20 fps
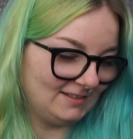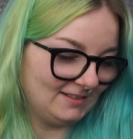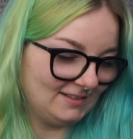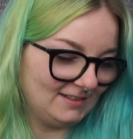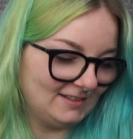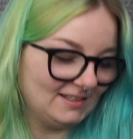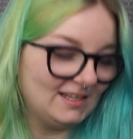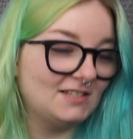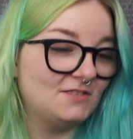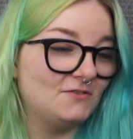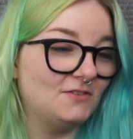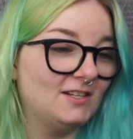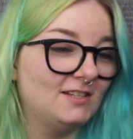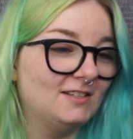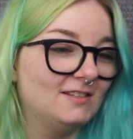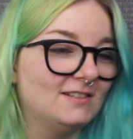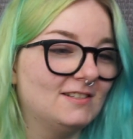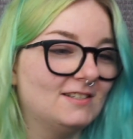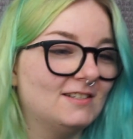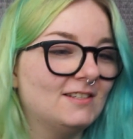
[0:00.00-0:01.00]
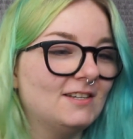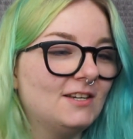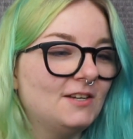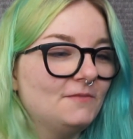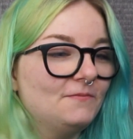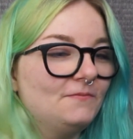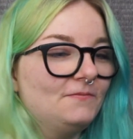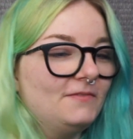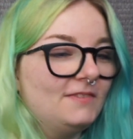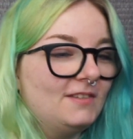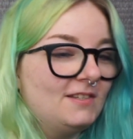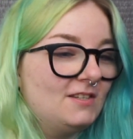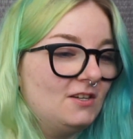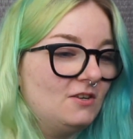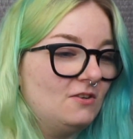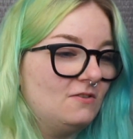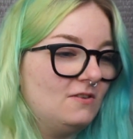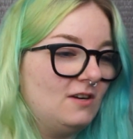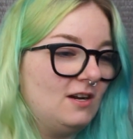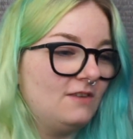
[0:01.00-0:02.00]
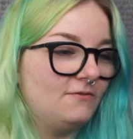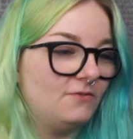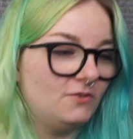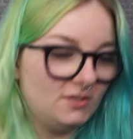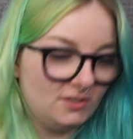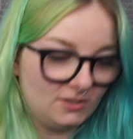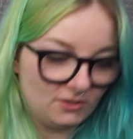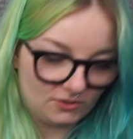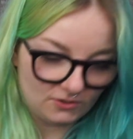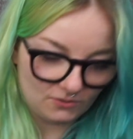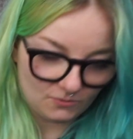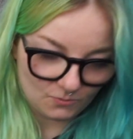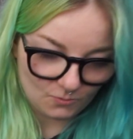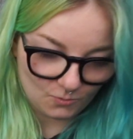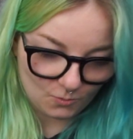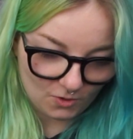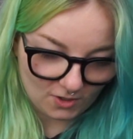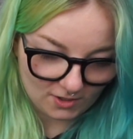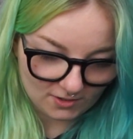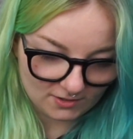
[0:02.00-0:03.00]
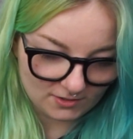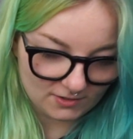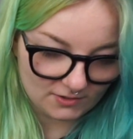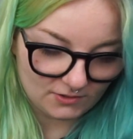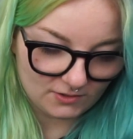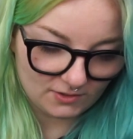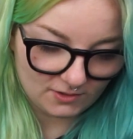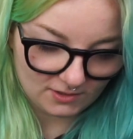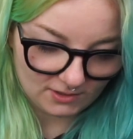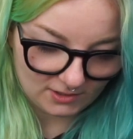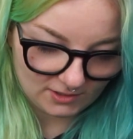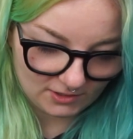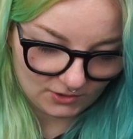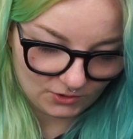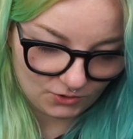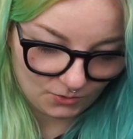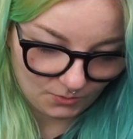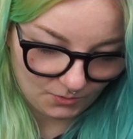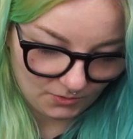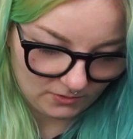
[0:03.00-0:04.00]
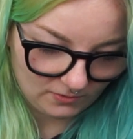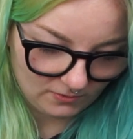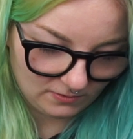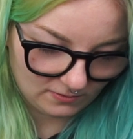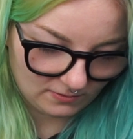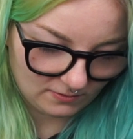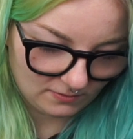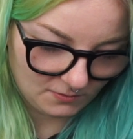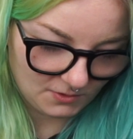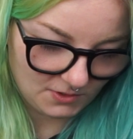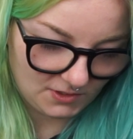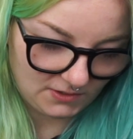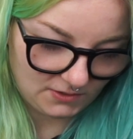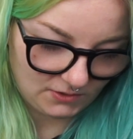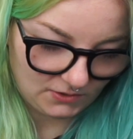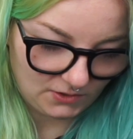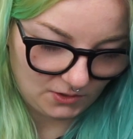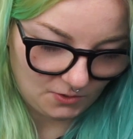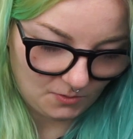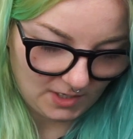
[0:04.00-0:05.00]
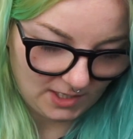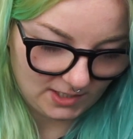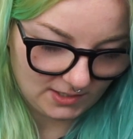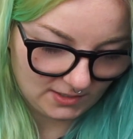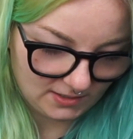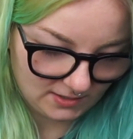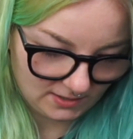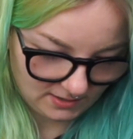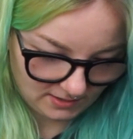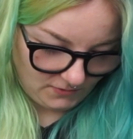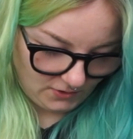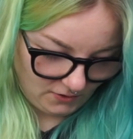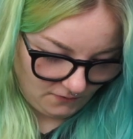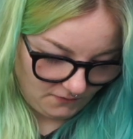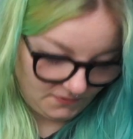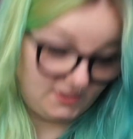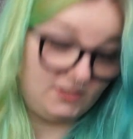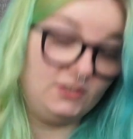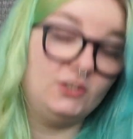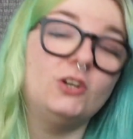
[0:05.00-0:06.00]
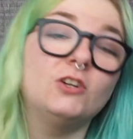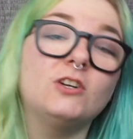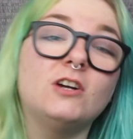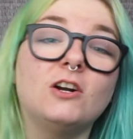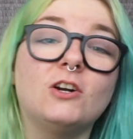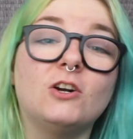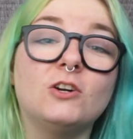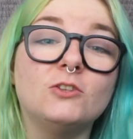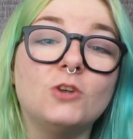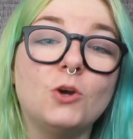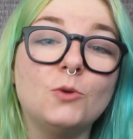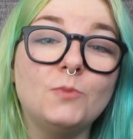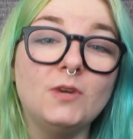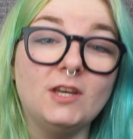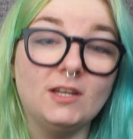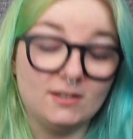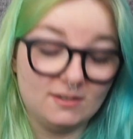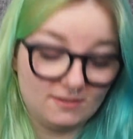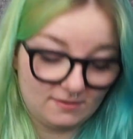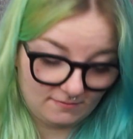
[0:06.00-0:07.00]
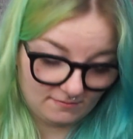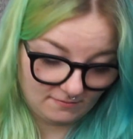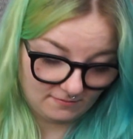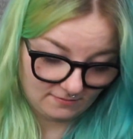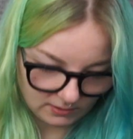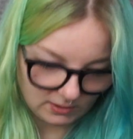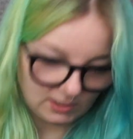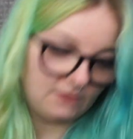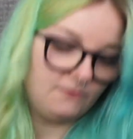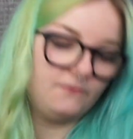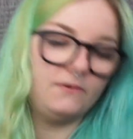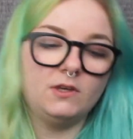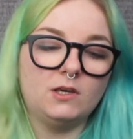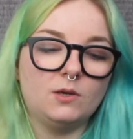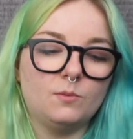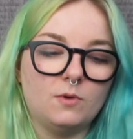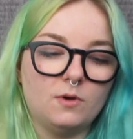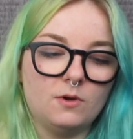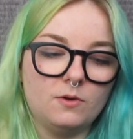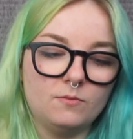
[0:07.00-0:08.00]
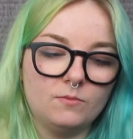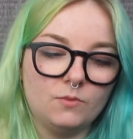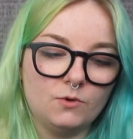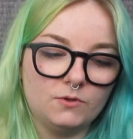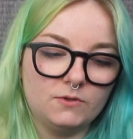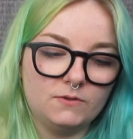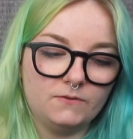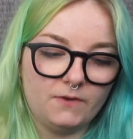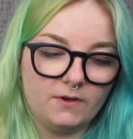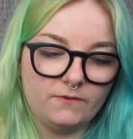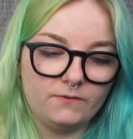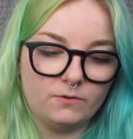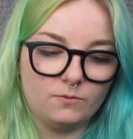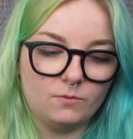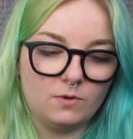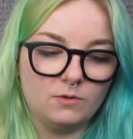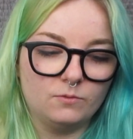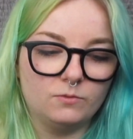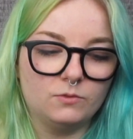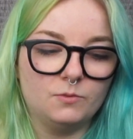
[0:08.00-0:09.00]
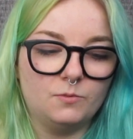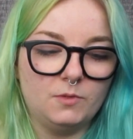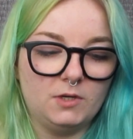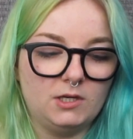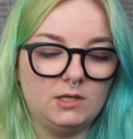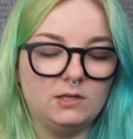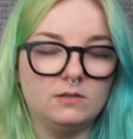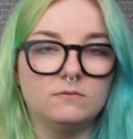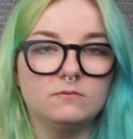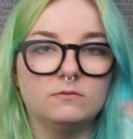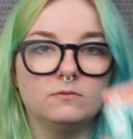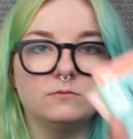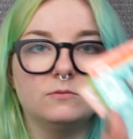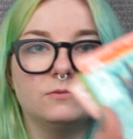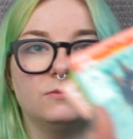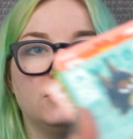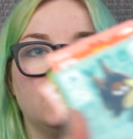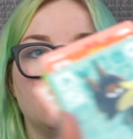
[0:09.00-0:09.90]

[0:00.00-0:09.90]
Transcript: That's really good. So I've only got one double, which is not too bad. Obviously I've got no peanut. I think my most favourite one would be the